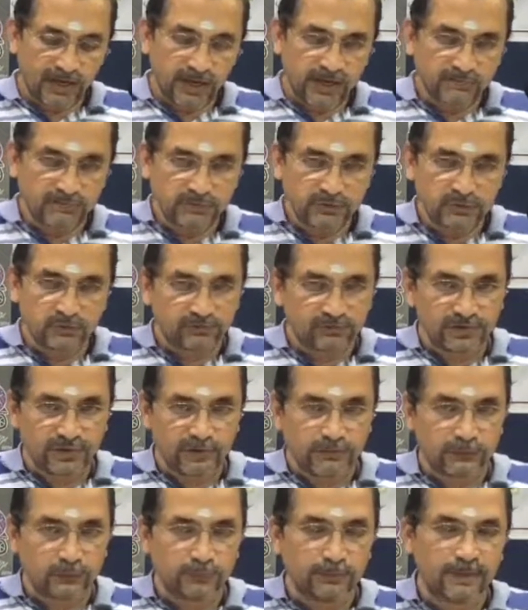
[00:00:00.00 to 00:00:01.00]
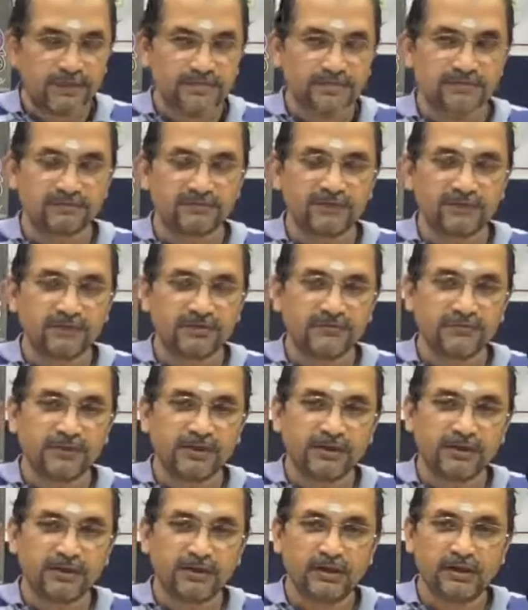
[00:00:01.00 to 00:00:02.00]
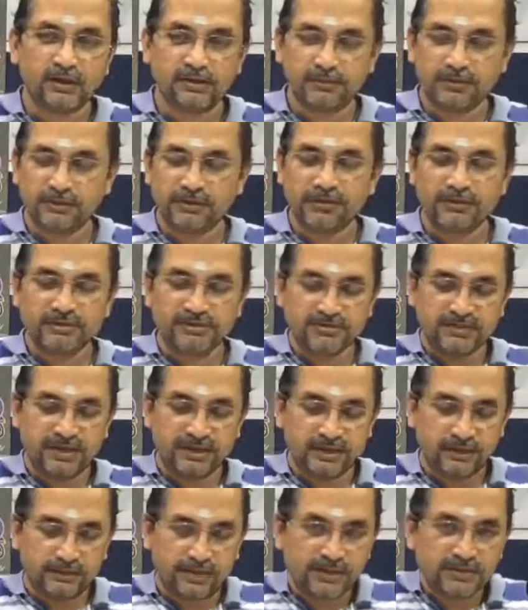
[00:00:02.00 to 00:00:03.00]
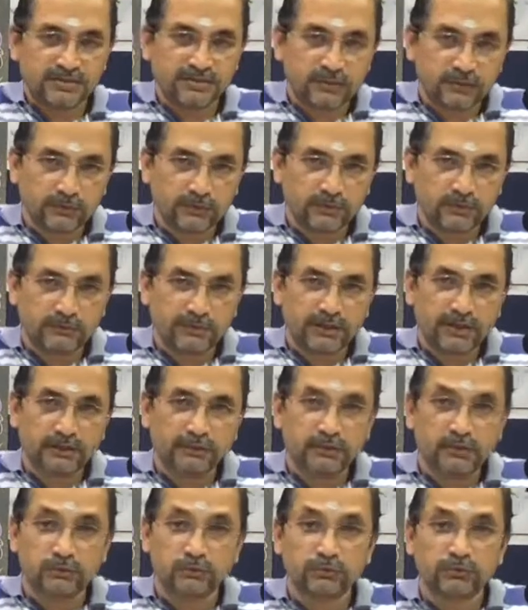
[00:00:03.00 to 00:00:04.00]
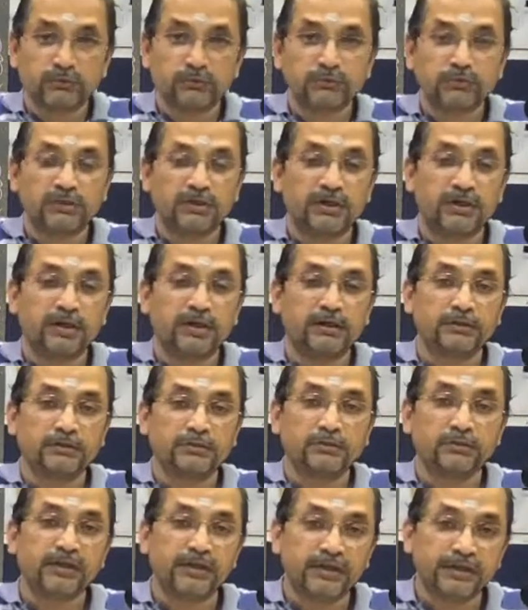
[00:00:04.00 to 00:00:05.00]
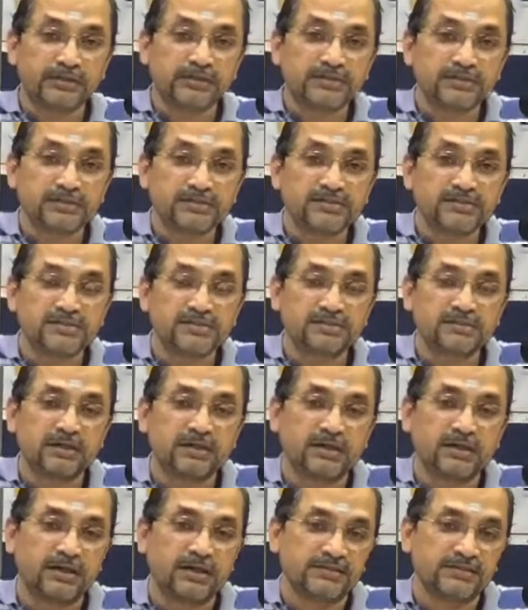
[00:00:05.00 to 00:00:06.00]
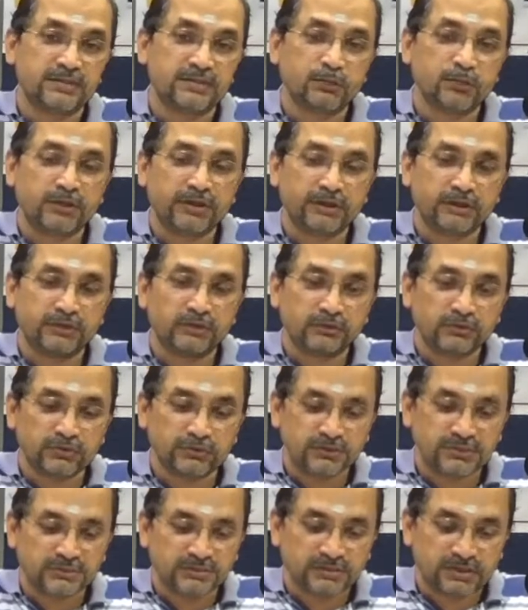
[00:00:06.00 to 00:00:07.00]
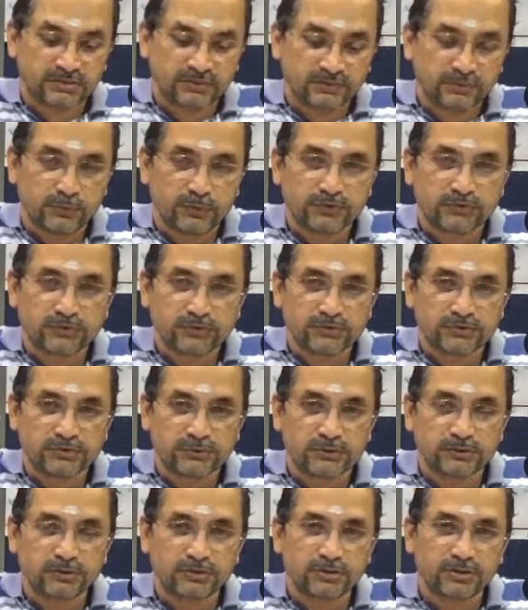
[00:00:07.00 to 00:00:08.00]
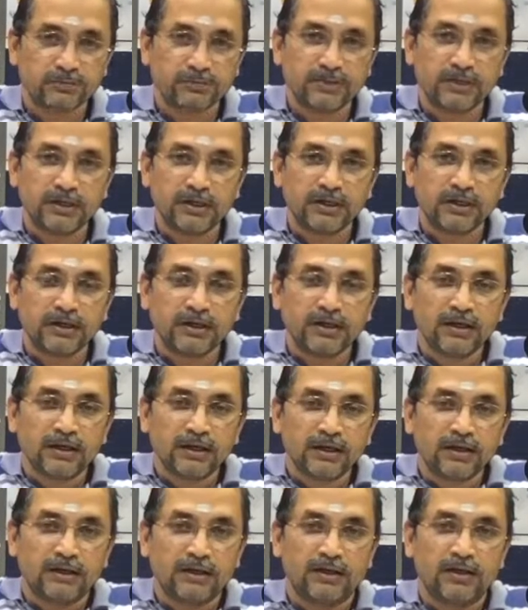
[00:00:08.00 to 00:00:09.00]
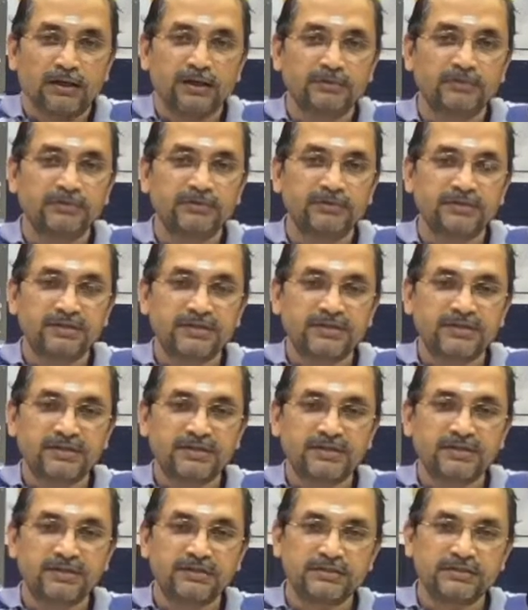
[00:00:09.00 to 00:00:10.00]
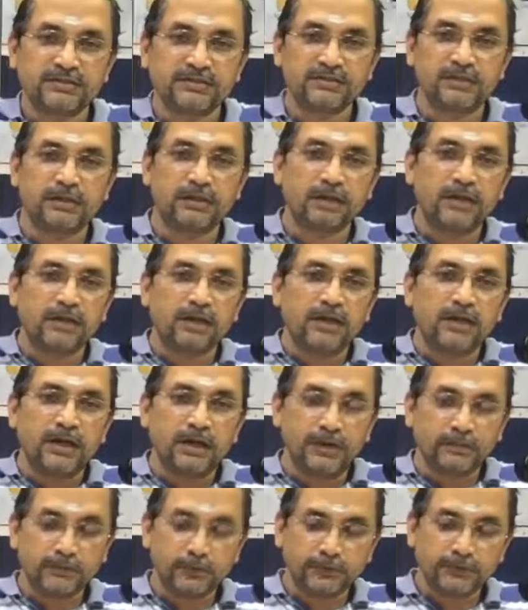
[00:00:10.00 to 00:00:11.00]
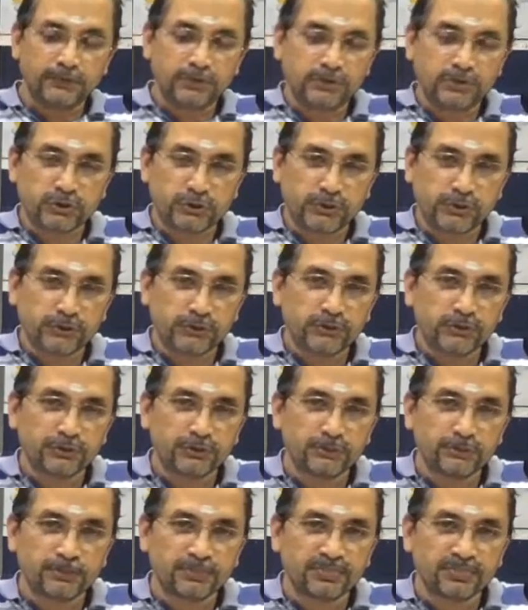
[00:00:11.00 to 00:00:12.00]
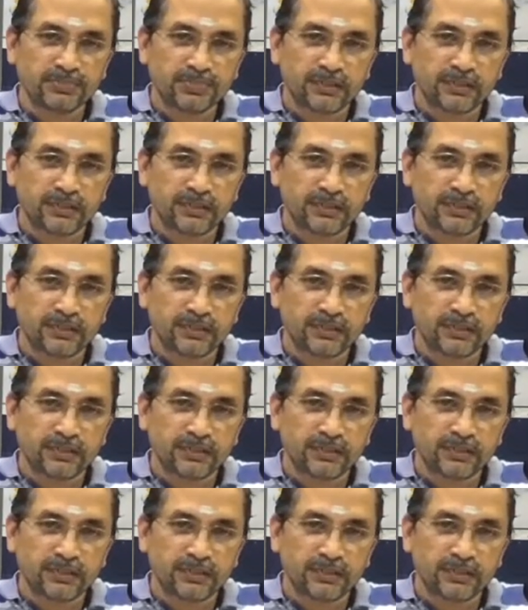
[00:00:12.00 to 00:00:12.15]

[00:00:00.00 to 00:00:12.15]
have two plates in front of me because I am actually going to make two Ganeshas as I'm working through this, as we work through the workshop. The reason is I'm going to show you,